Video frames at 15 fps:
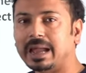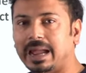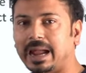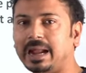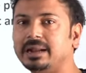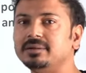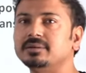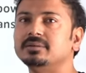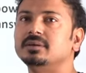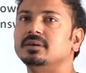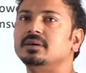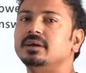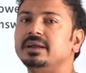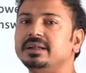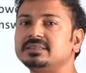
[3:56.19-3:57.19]
and
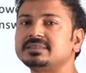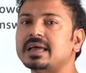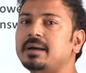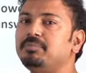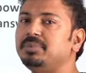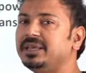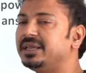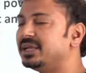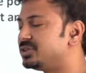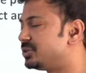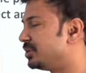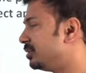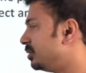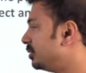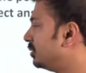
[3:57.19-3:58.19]
its
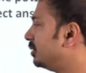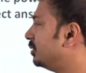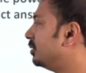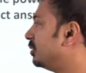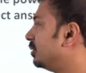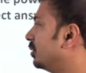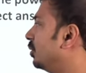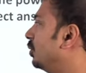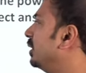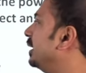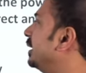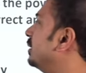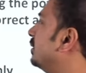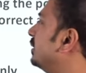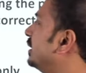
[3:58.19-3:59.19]
application. The
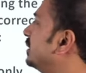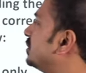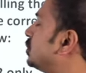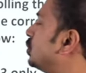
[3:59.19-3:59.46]
only these